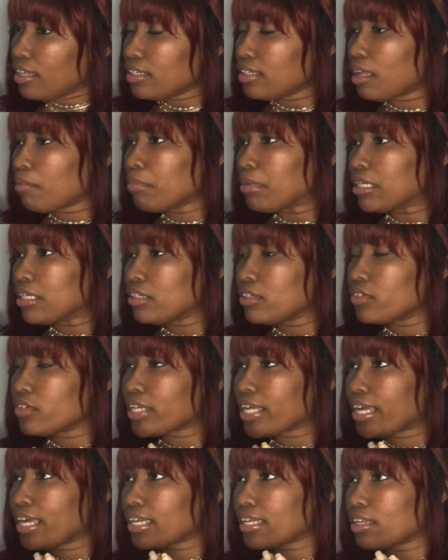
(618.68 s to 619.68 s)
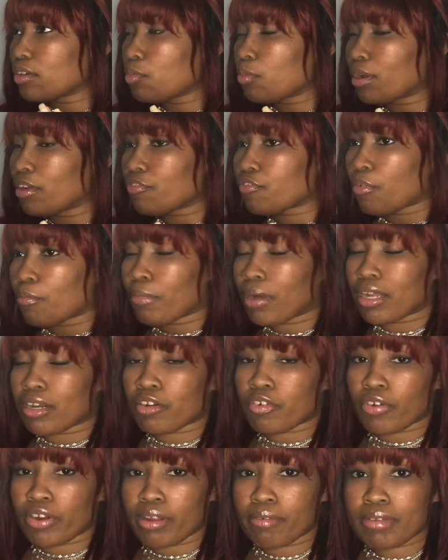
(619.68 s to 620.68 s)
I mean, you can't get away from
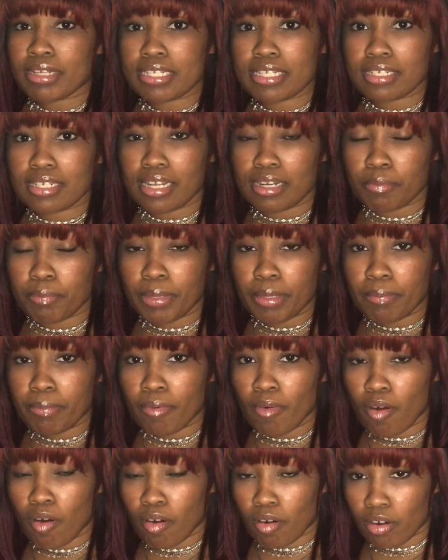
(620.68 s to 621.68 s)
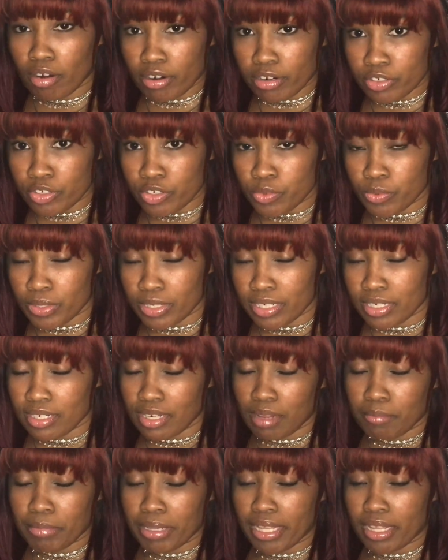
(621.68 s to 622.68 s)
monogram because a lot of people are doing it. I
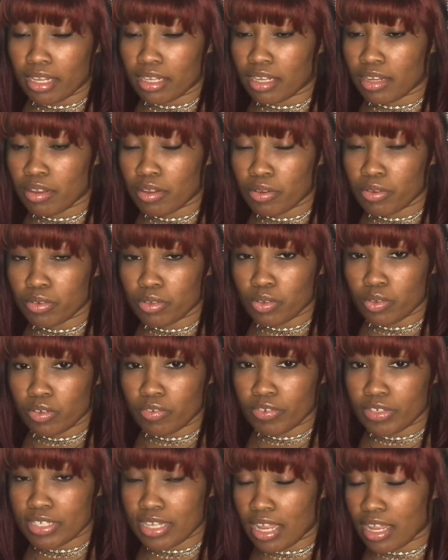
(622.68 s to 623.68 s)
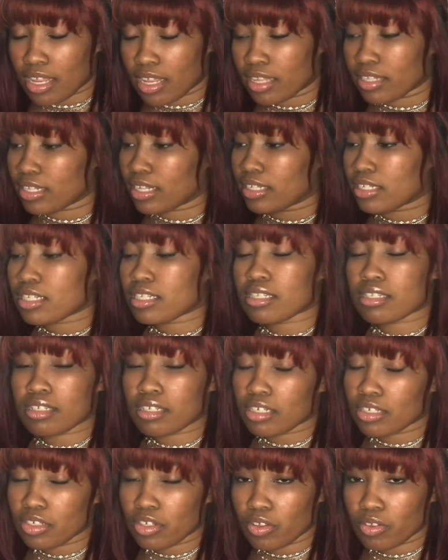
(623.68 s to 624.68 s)
mean, hello, Louis Vuitton, that's,
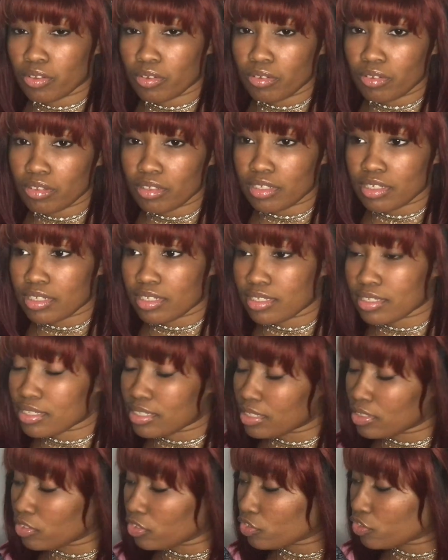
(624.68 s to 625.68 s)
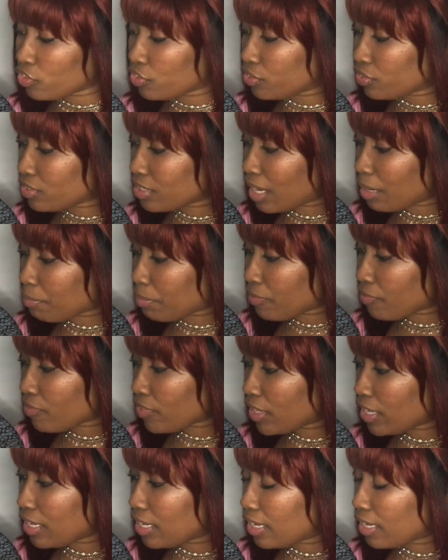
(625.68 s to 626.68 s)
you know, signature type of
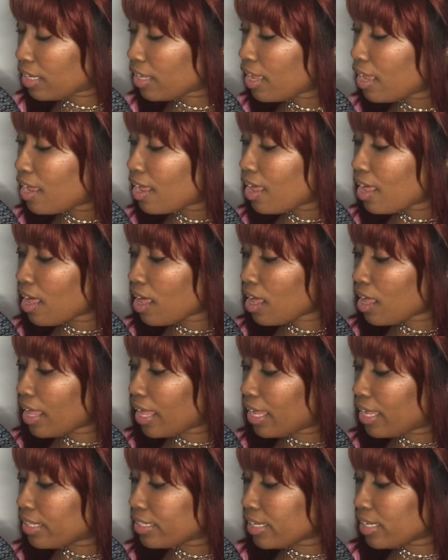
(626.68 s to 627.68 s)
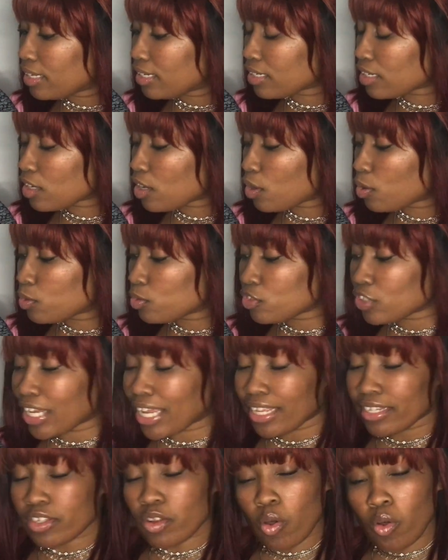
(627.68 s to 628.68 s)
thing. And then Coach
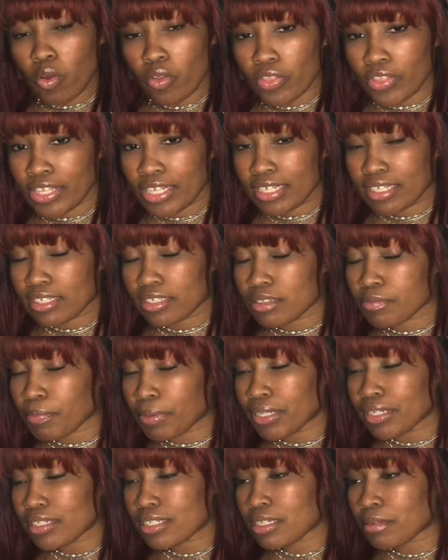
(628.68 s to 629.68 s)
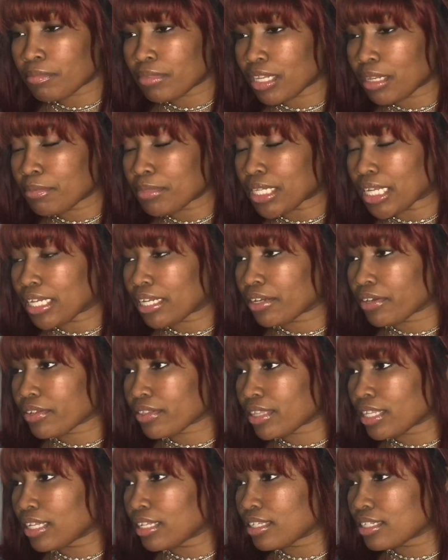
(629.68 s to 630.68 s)
has all these, but sometimes I hear
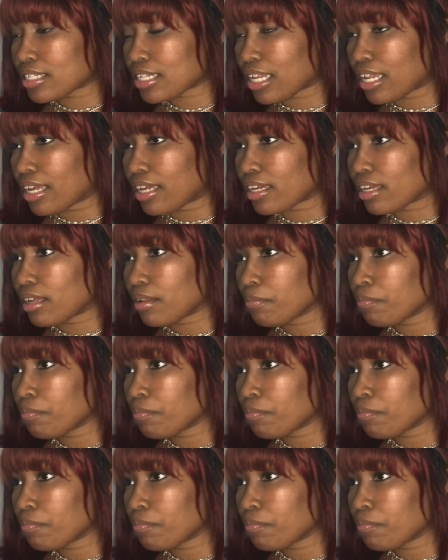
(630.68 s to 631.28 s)
things like,